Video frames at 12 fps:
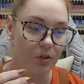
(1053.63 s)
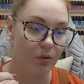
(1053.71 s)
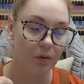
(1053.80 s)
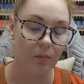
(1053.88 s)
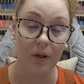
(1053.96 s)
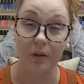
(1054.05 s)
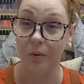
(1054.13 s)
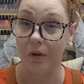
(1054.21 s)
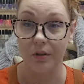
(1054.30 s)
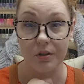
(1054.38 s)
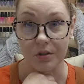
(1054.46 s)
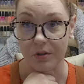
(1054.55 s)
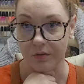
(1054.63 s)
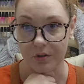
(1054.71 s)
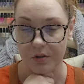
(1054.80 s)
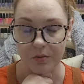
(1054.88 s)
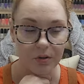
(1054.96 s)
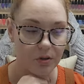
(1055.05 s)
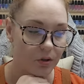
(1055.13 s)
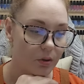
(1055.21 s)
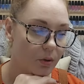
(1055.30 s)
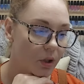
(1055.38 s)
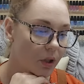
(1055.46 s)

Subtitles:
You could buy the polish individual, so